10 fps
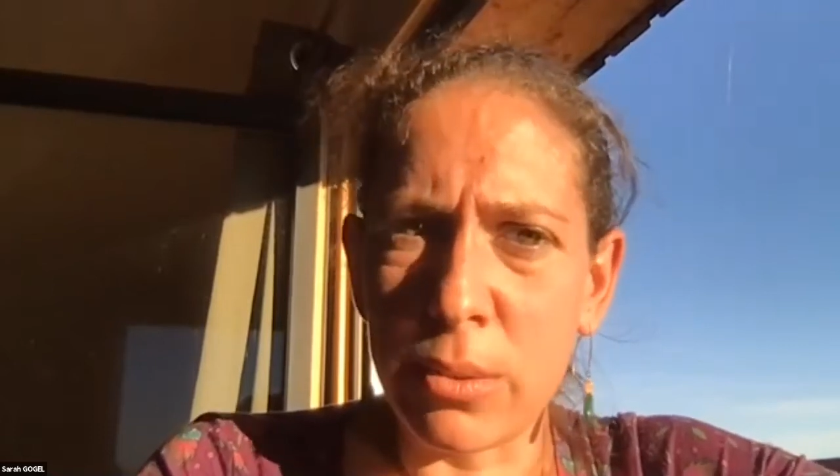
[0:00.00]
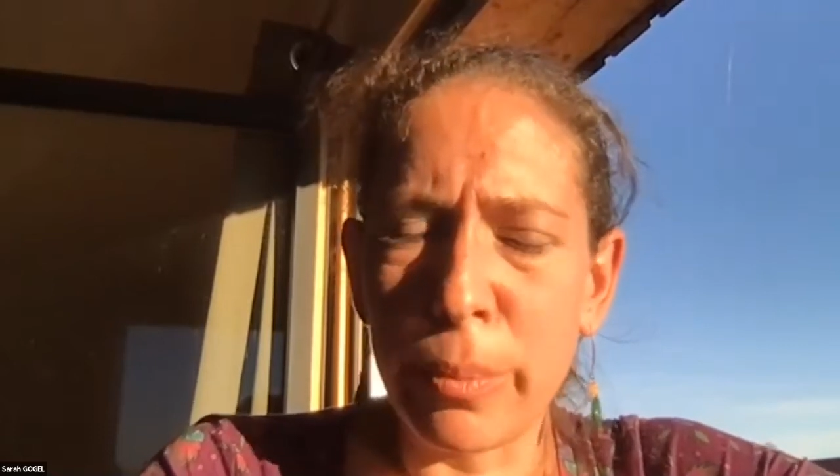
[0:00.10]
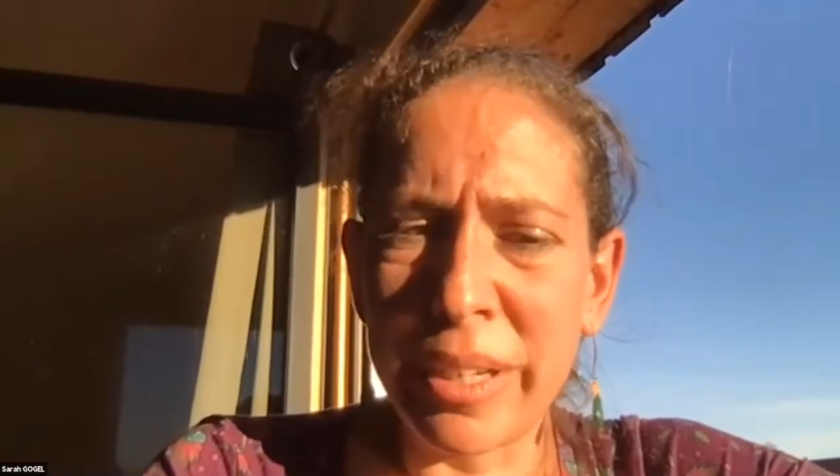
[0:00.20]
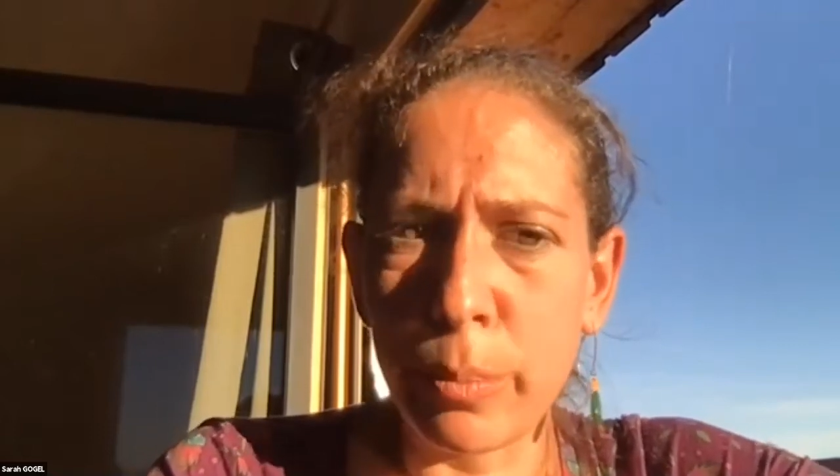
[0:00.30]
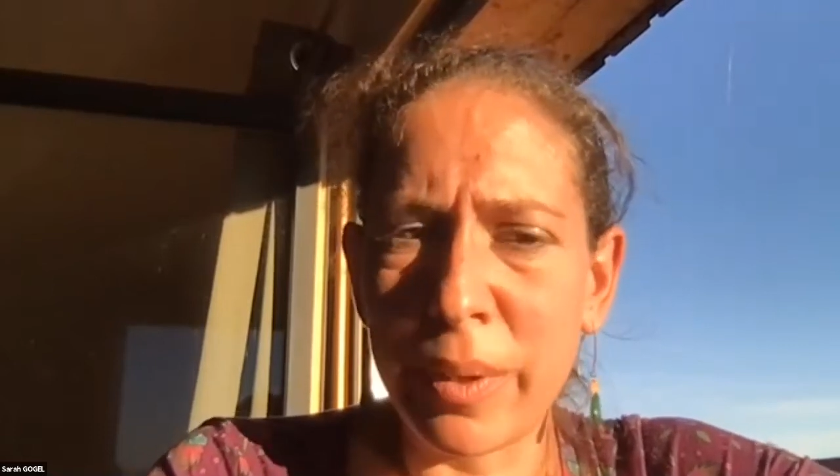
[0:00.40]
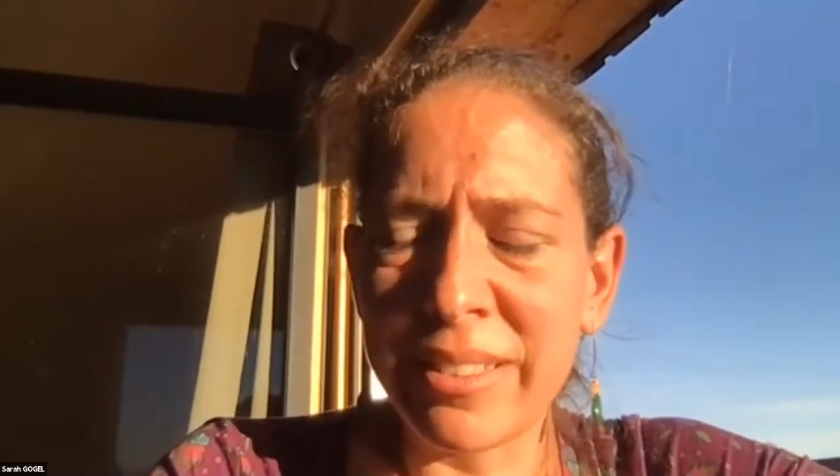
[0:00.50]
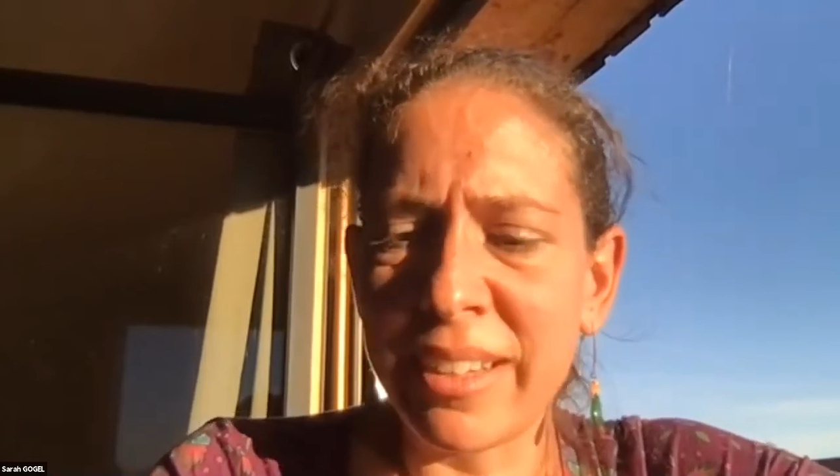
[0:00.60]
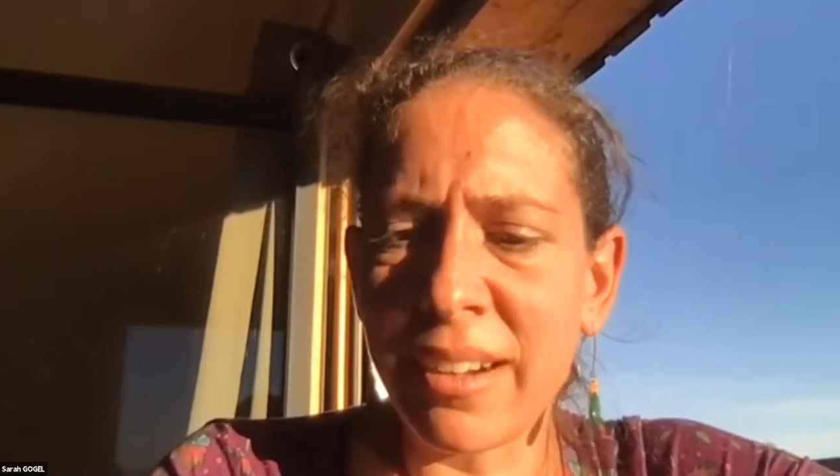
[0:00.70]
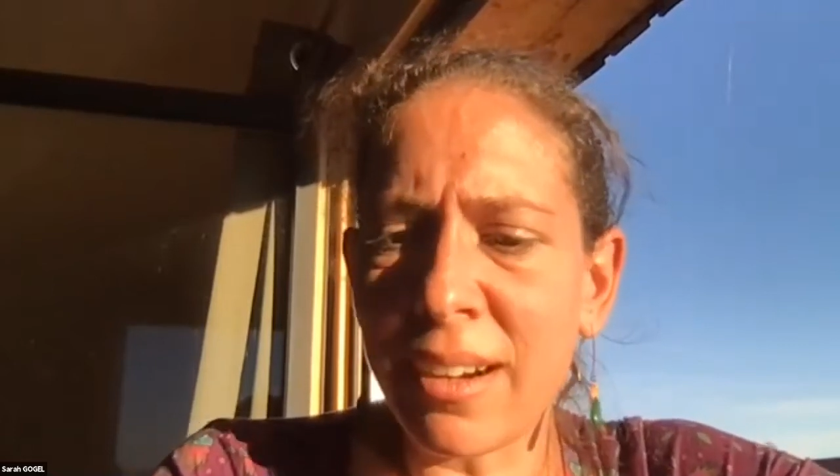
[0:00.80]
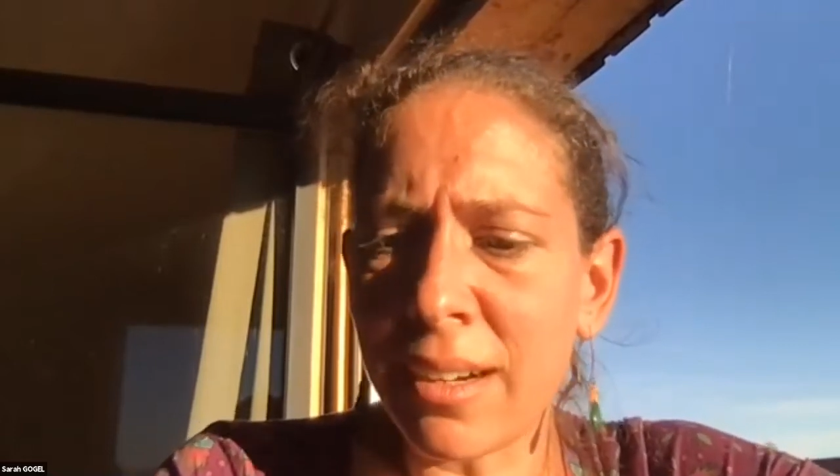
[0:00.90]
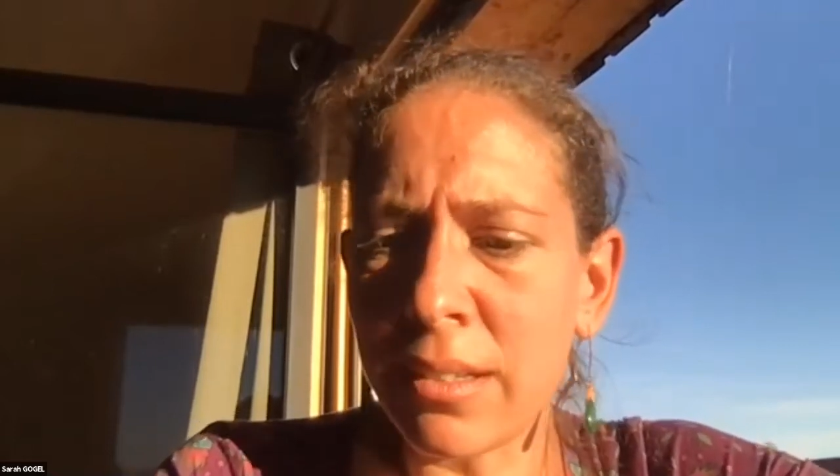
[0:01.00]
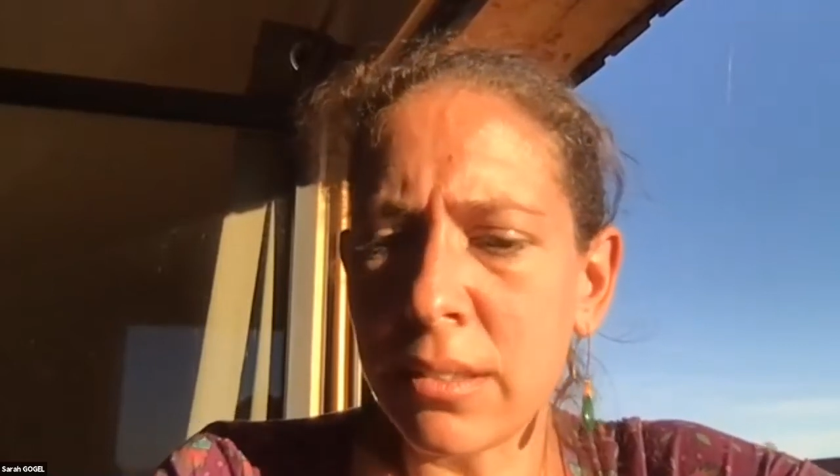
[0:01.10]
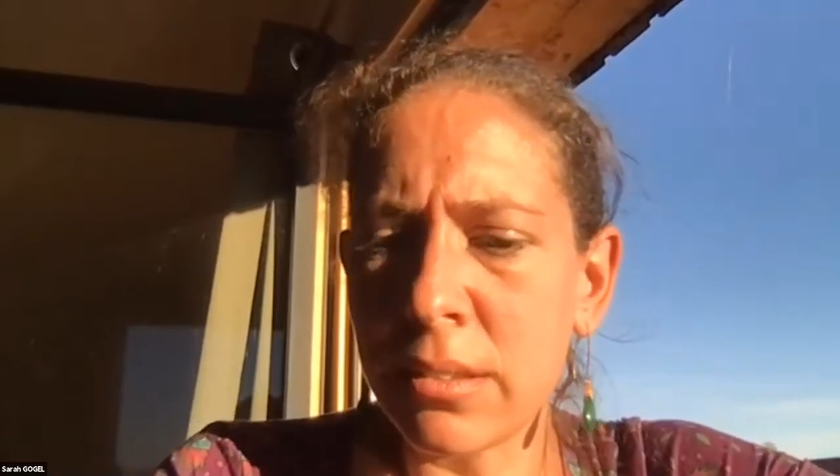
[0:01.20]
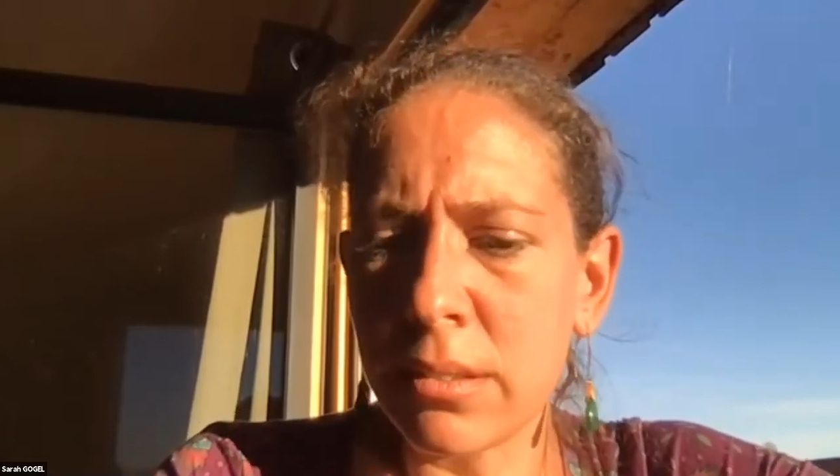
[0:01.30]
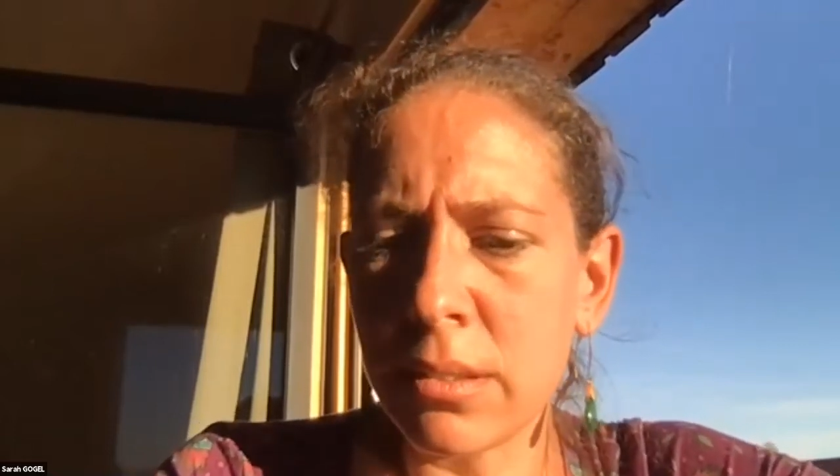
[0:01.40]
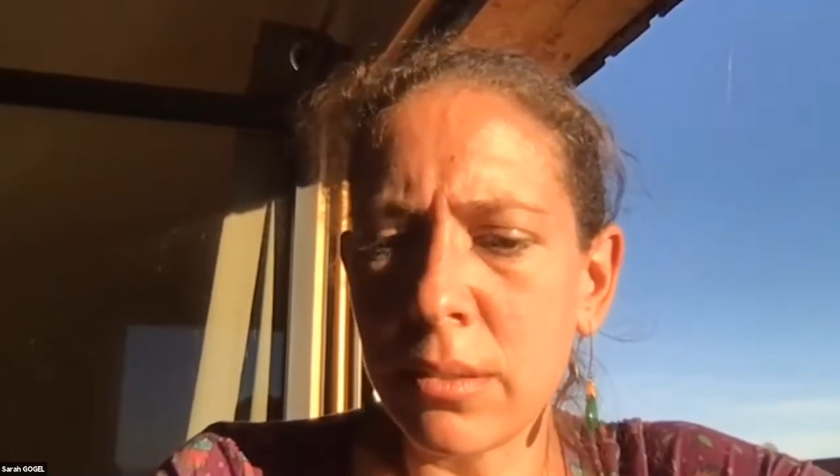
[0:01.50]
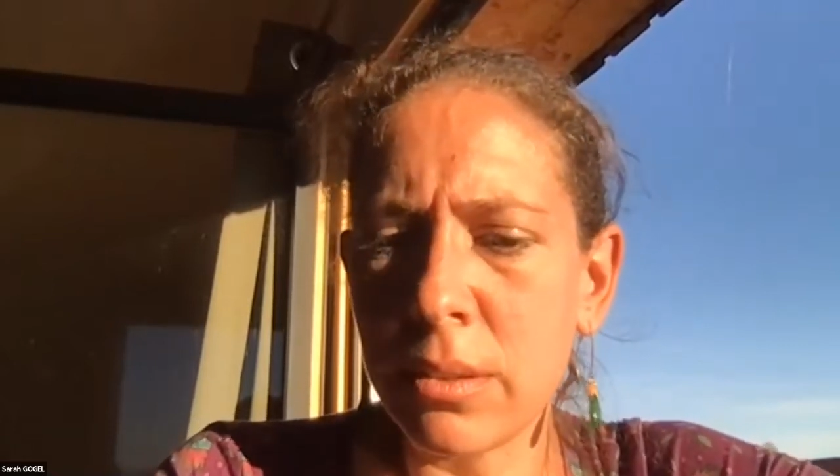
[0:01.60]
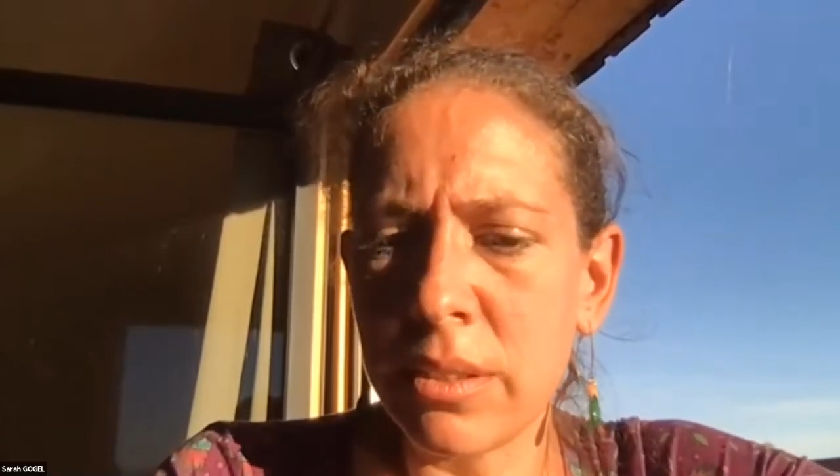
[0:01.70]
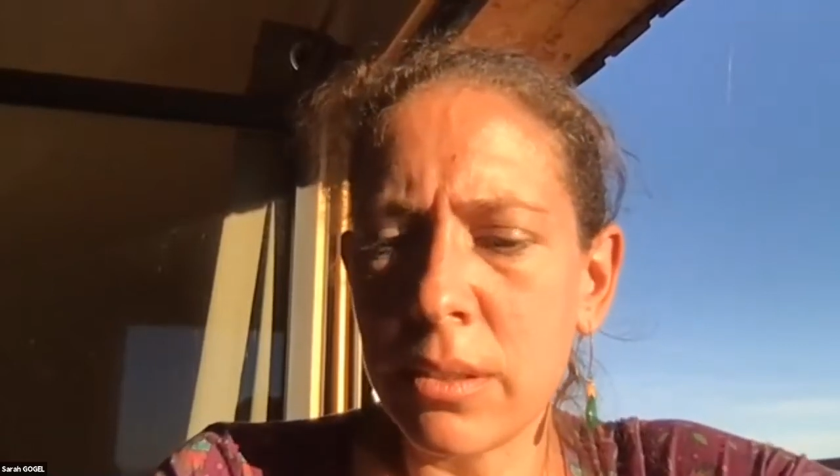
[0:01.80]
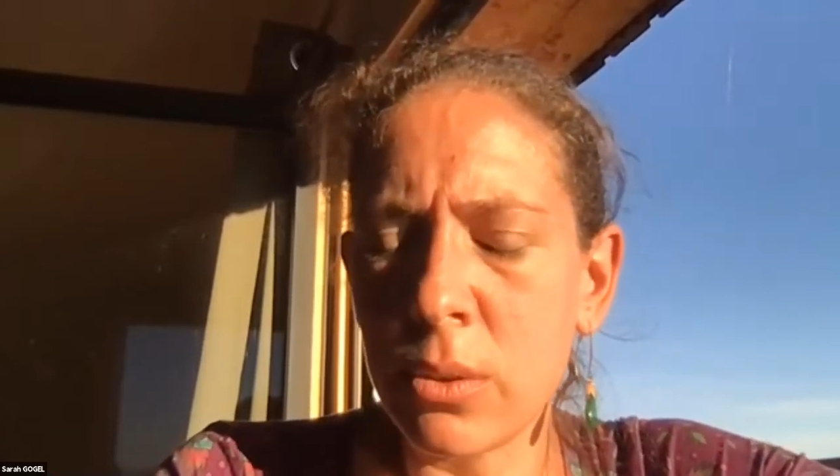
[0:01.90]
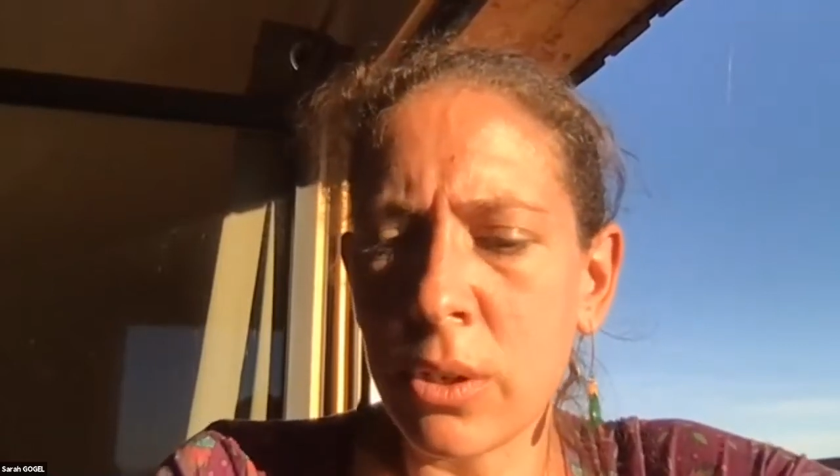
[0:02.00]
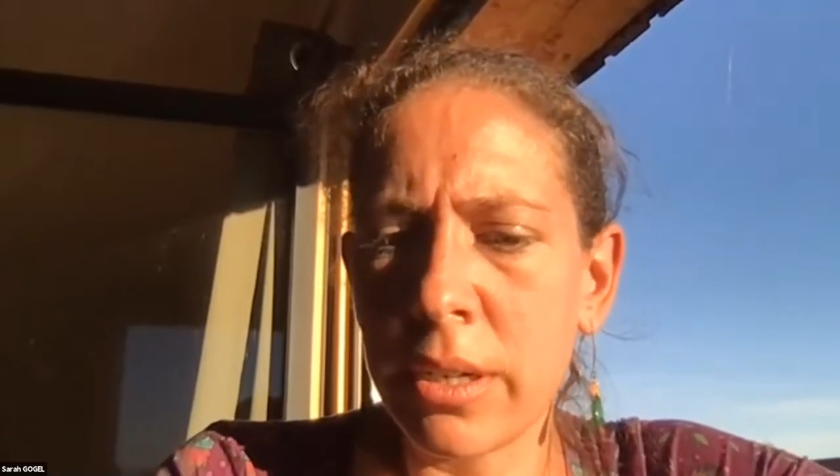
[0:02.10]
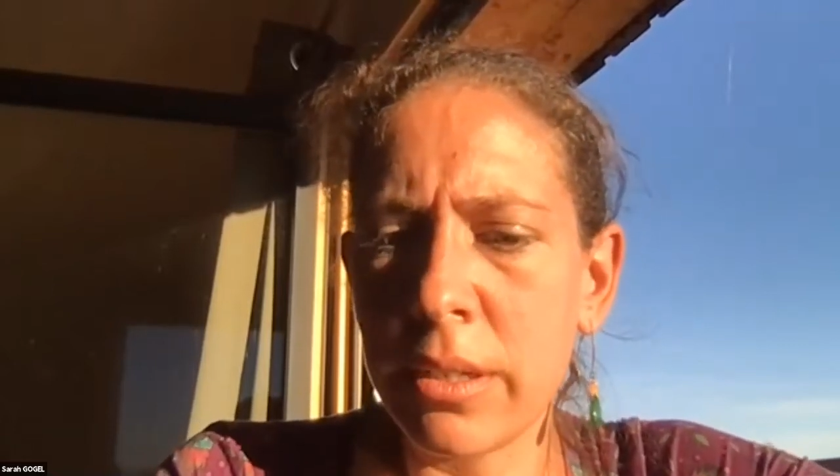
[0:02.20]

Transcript: So Madeira is an